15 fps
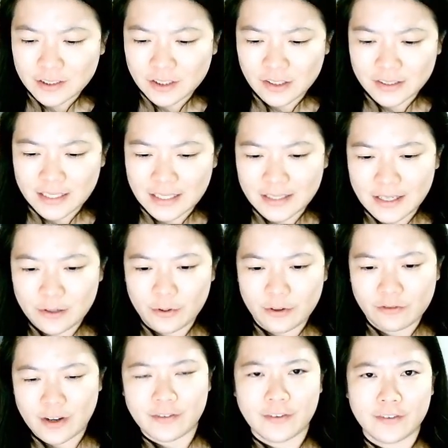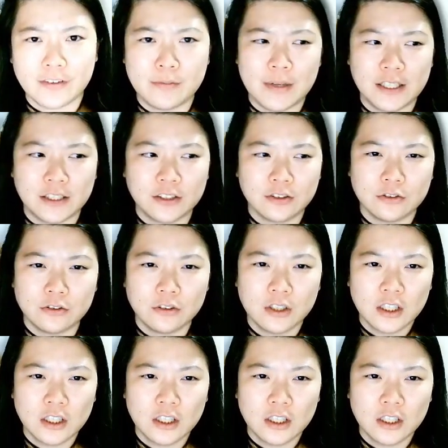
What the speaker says: because I think with 5-5 in the majors, you